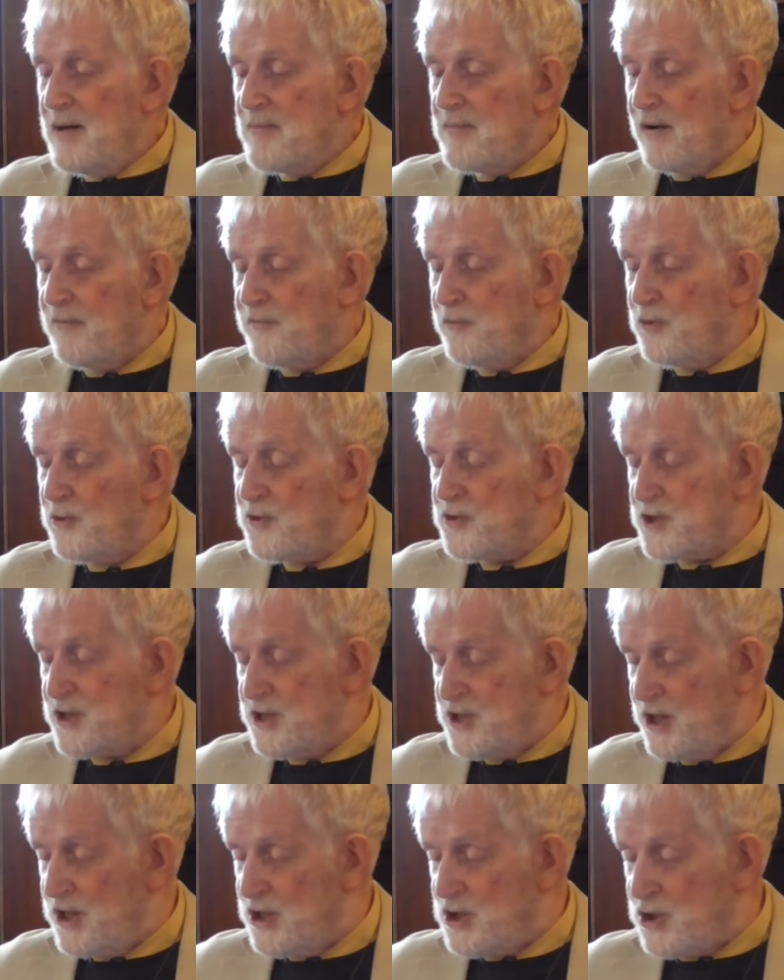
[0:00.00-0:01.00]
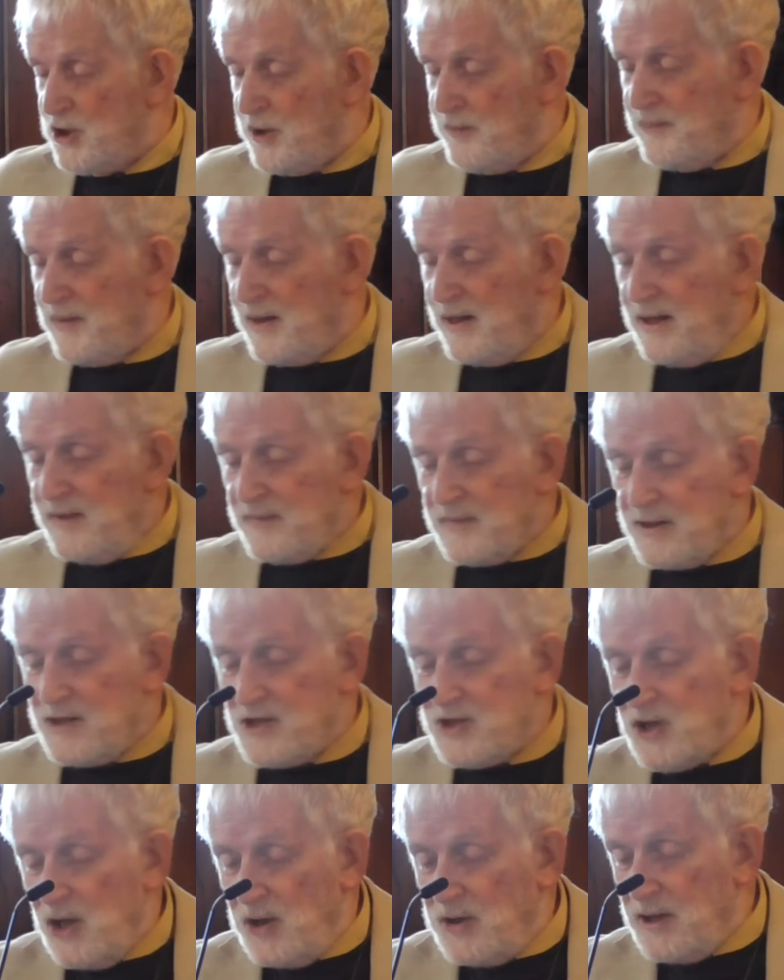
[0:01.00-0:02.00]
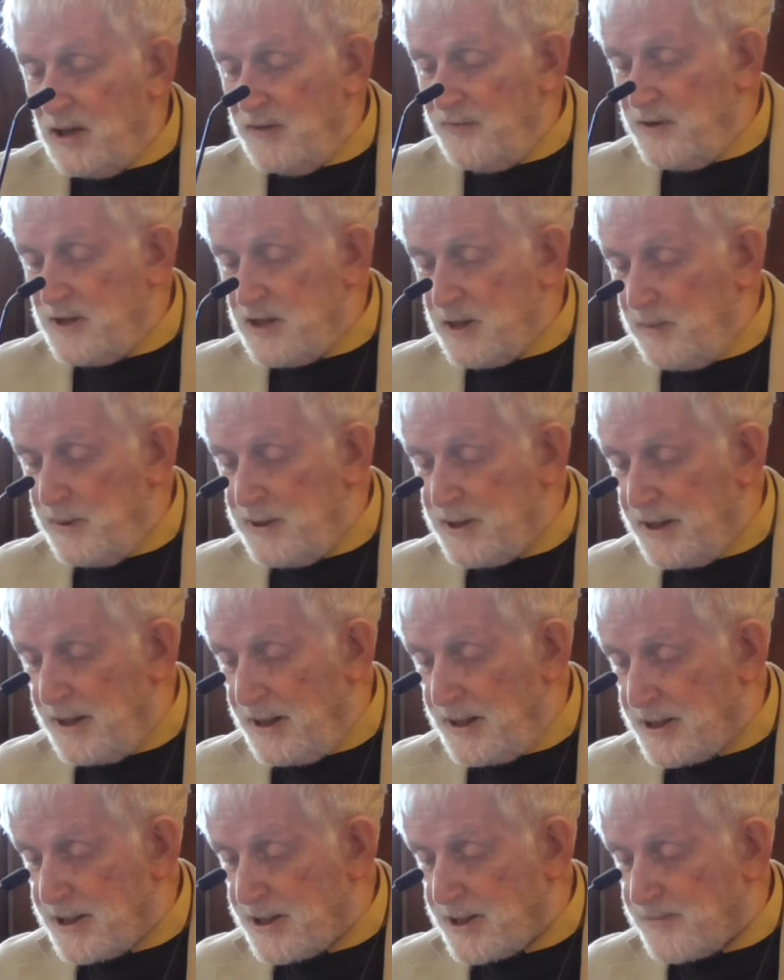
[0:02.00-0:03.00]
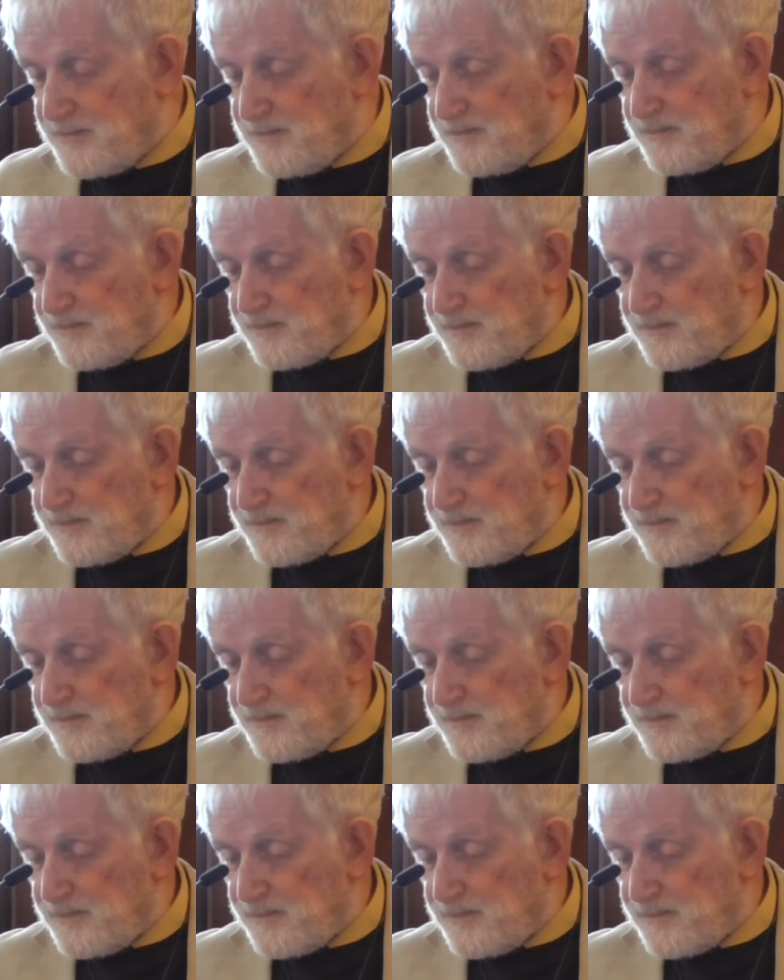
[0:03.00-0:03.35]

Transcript: my fourth suggestion is don't give in to bitterness.